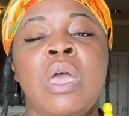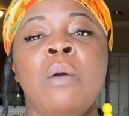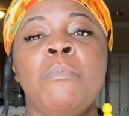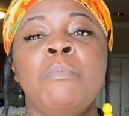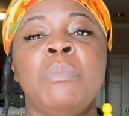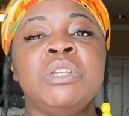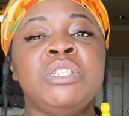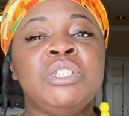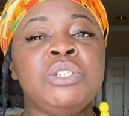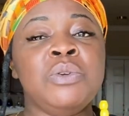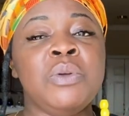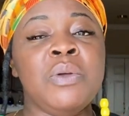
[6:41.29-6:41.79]

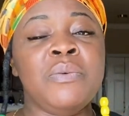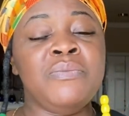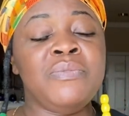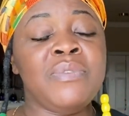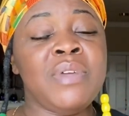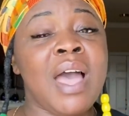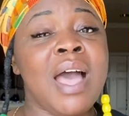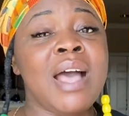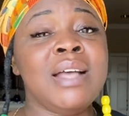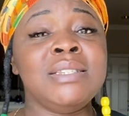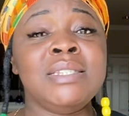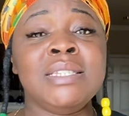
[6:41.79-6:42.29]
But you have
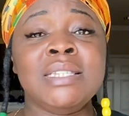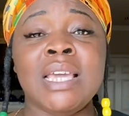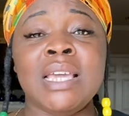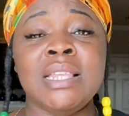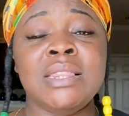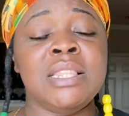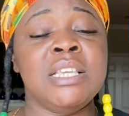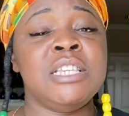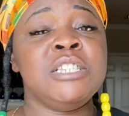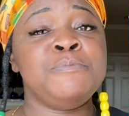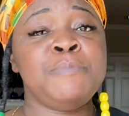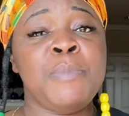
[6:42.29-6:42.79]
got to get
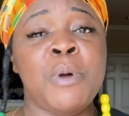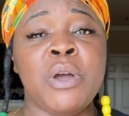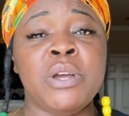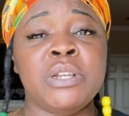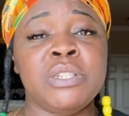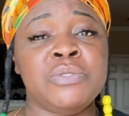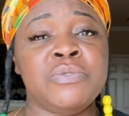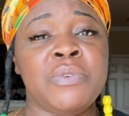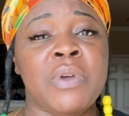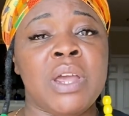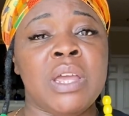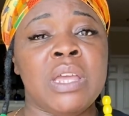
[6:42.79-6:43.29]
these
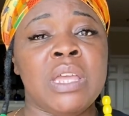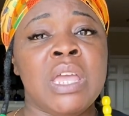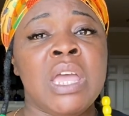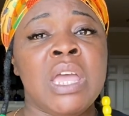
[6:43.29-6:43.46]
parts right.